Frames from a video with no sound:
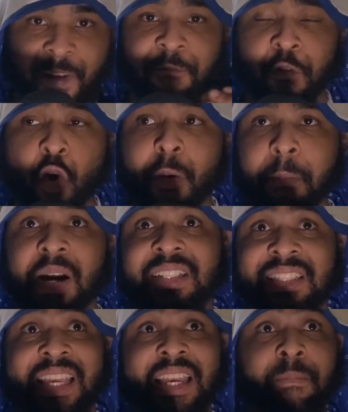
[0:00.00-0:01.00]
4
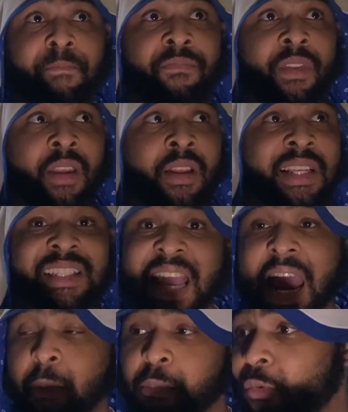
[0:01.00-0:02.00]
months in. This
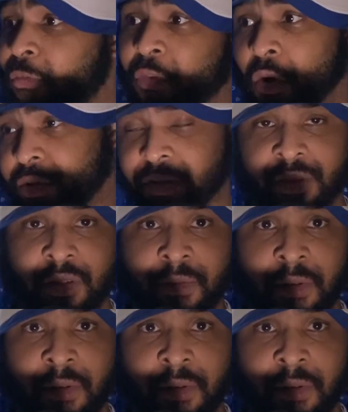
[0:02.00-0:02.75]
is April 1st.